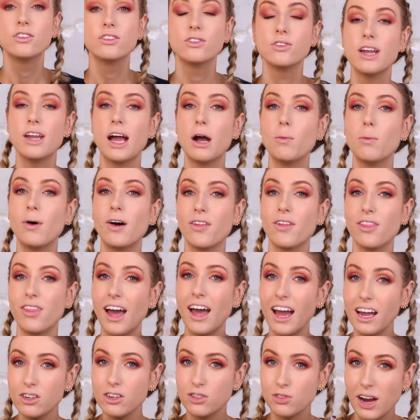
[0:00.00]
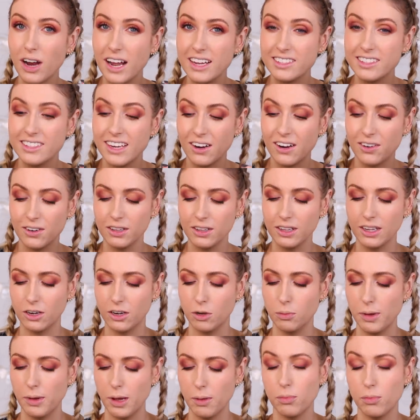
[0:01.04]
So now while that dries down a
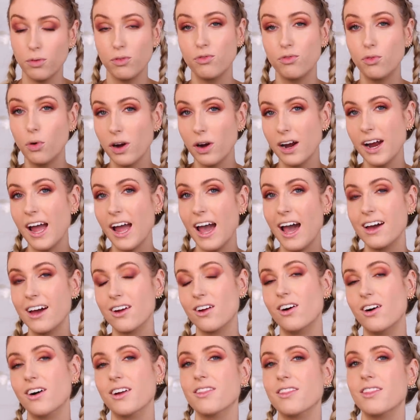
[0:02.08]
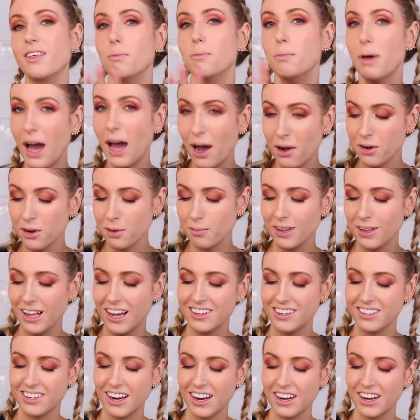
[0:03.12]
little bit, before I add on the powder blush,